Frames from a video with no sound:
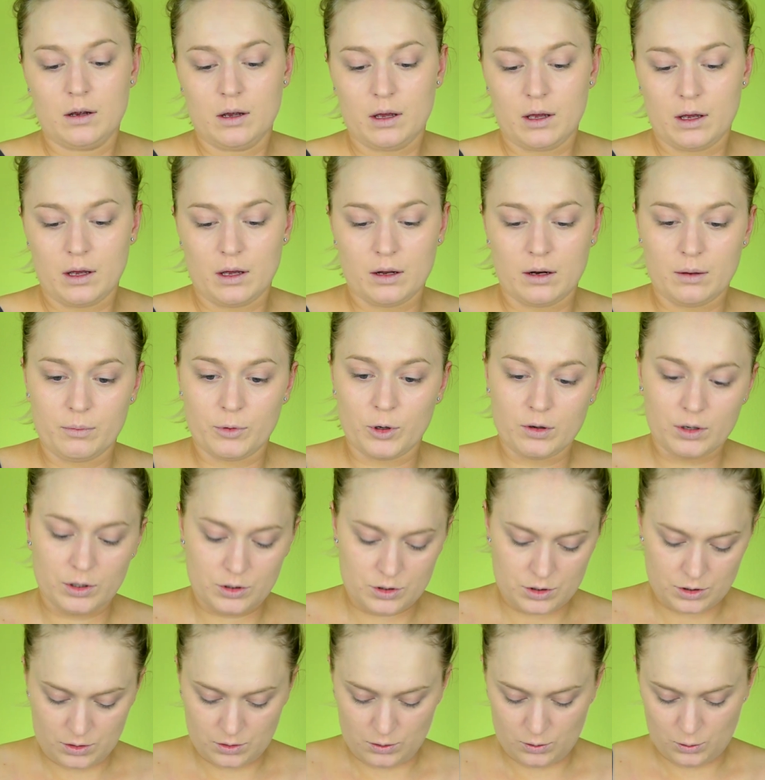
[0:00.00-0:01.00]
and I'm going
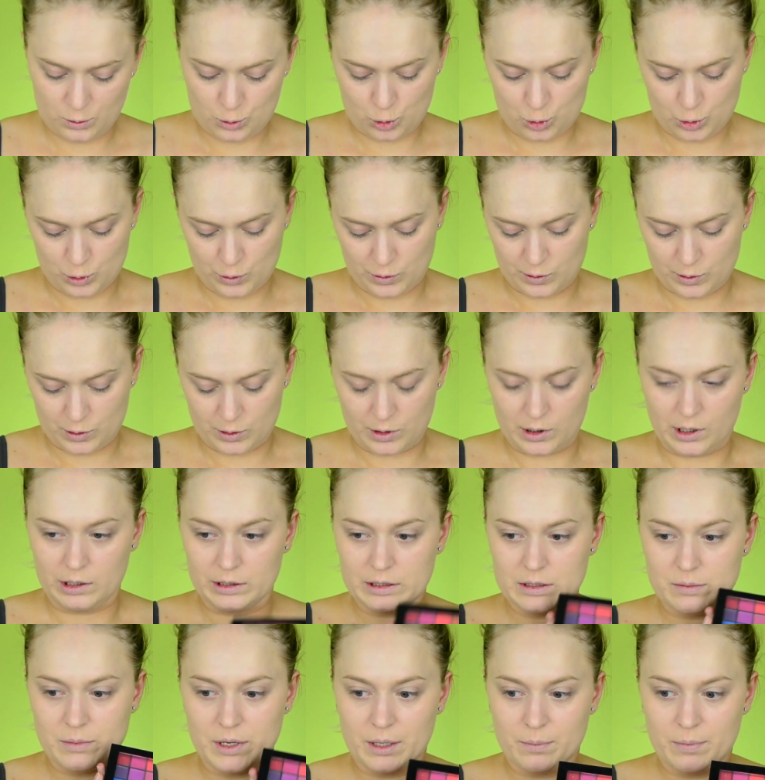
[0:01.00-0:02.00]
to use the
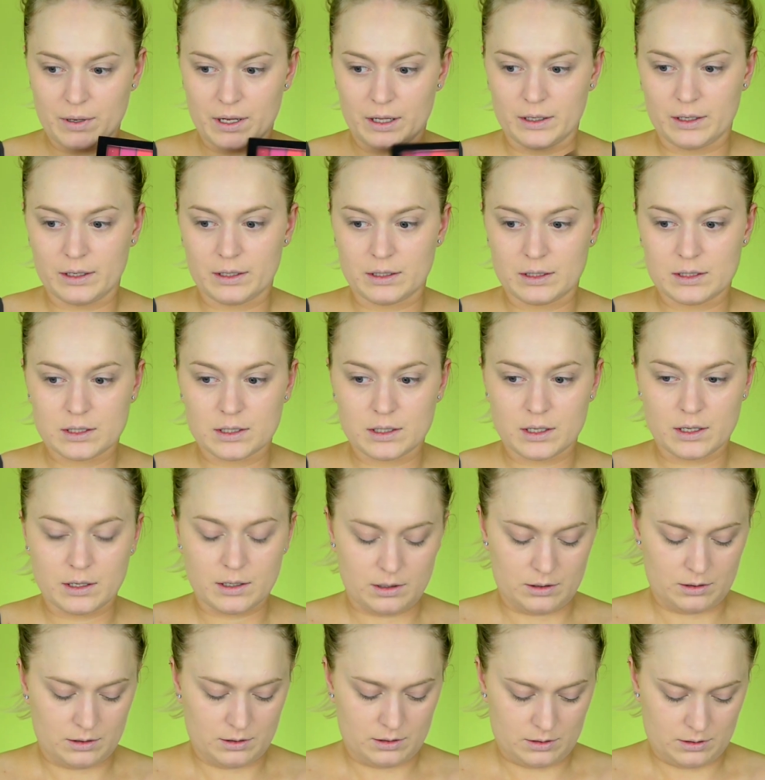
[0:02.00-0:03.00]
ultimate palette
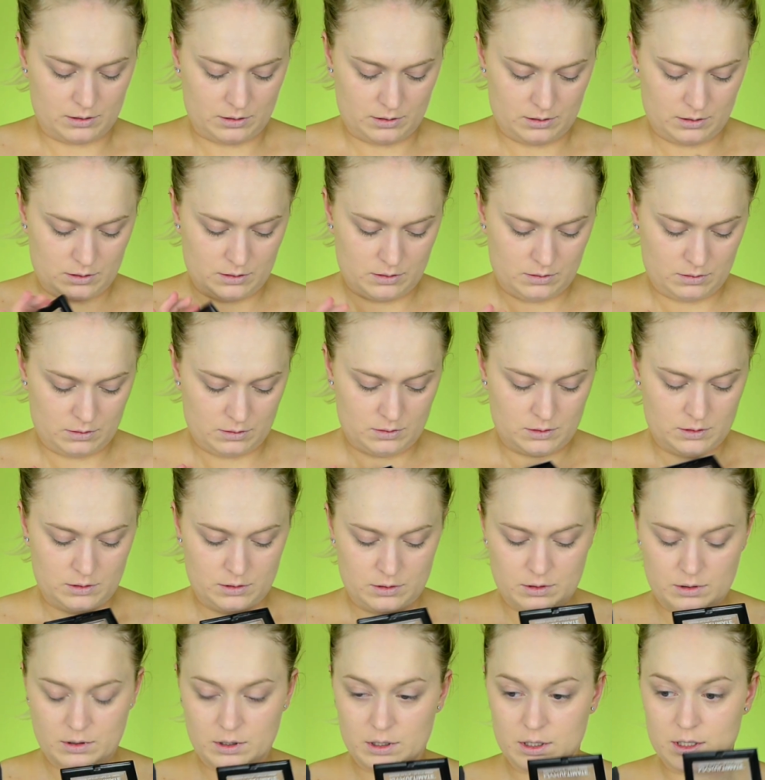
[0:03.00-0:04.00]
and
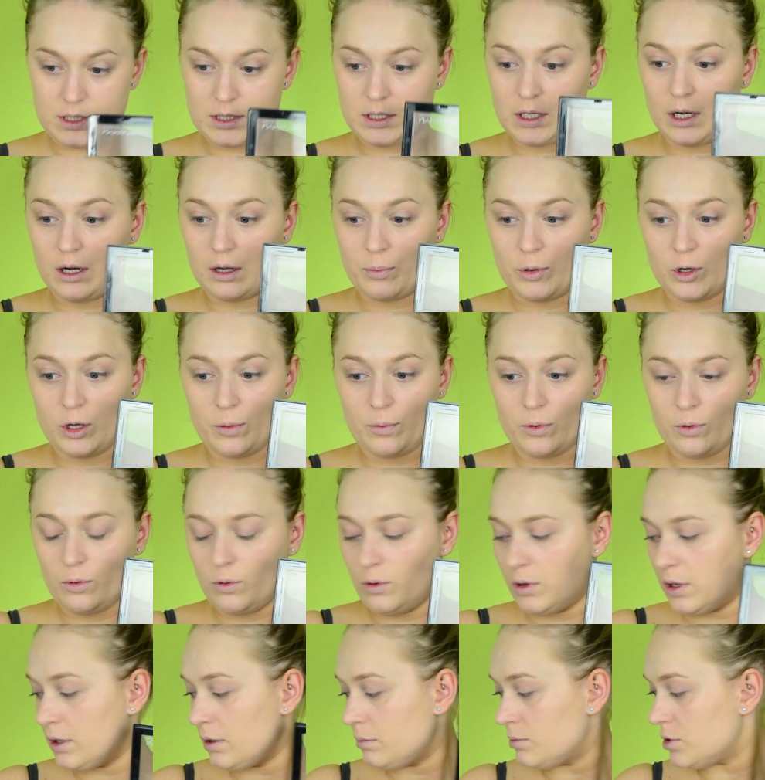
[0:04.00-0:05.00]
this dark
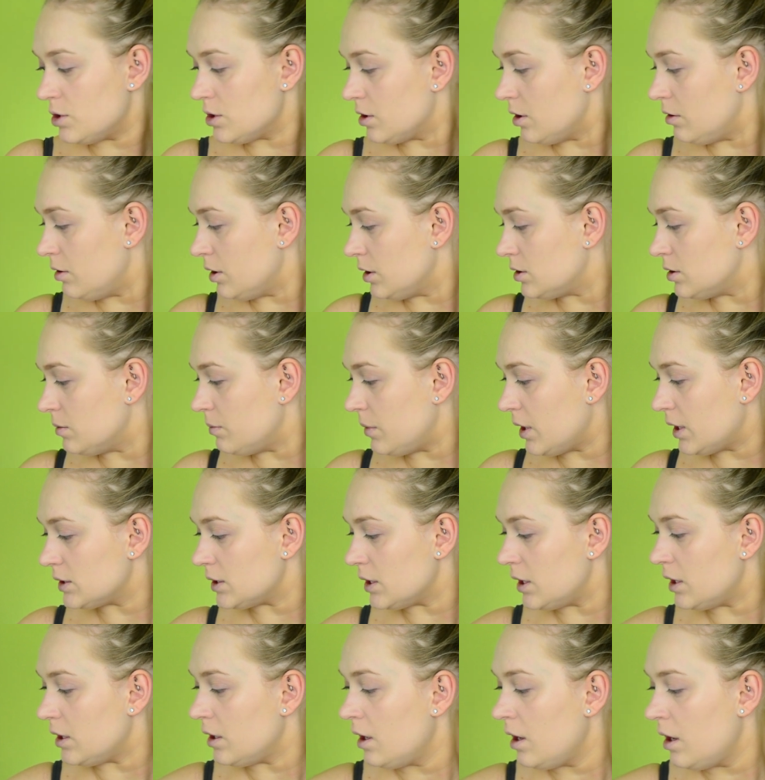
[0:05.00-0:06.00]
purple, and I'm just going to mix
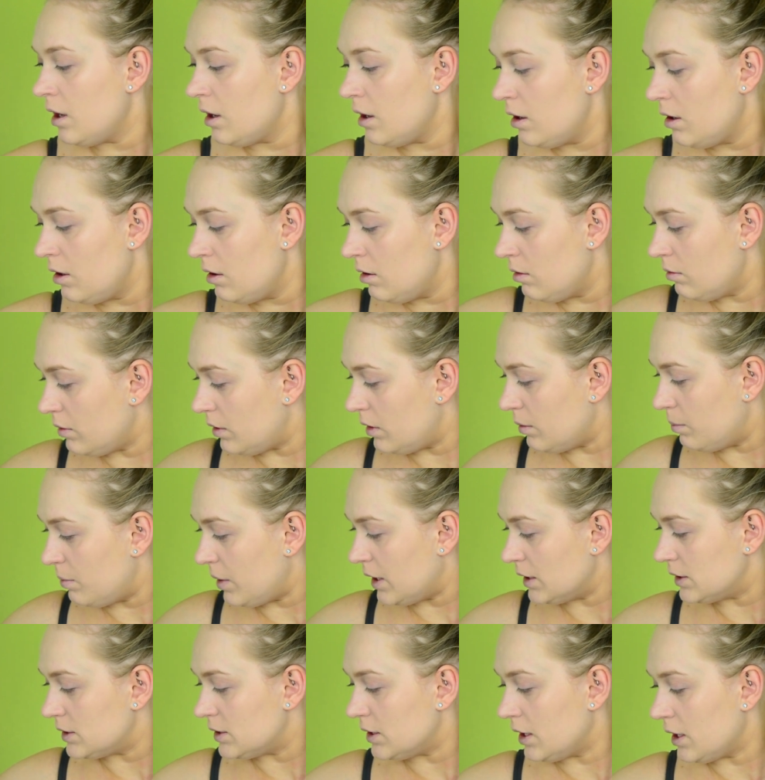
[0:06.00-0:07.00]
it with the
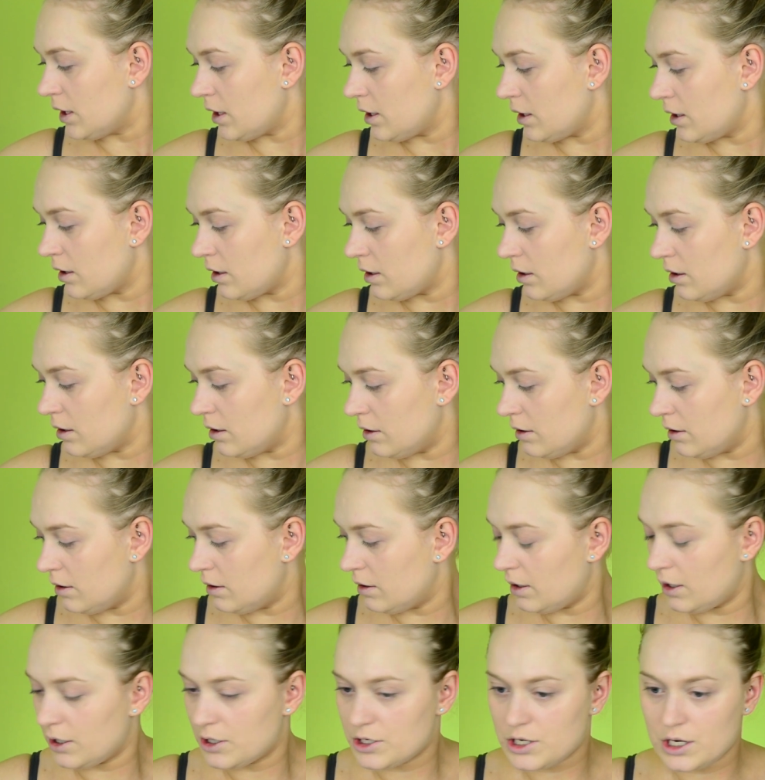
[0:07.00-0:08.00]
basic
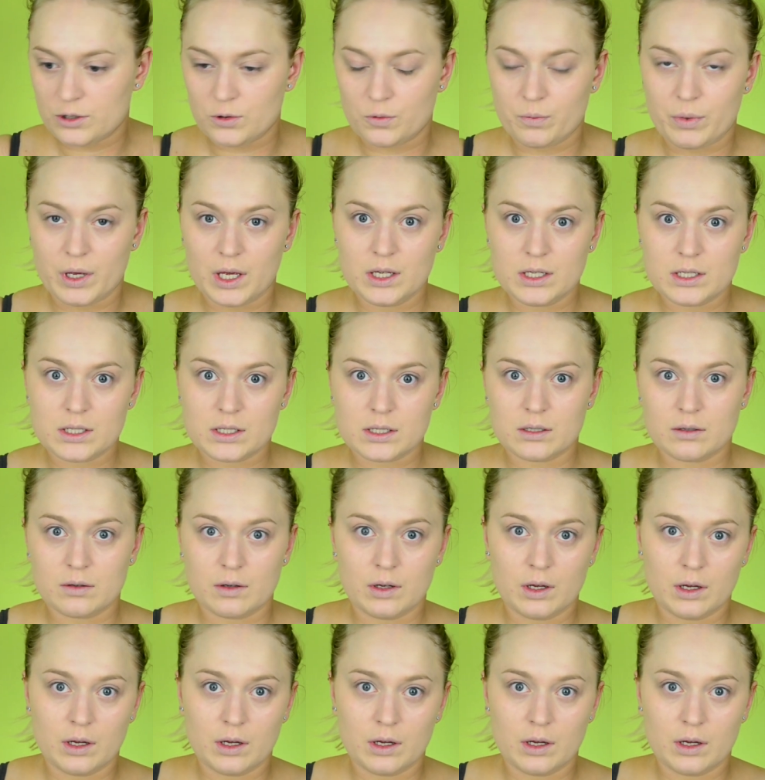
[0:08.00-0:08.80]
eyeshadow base.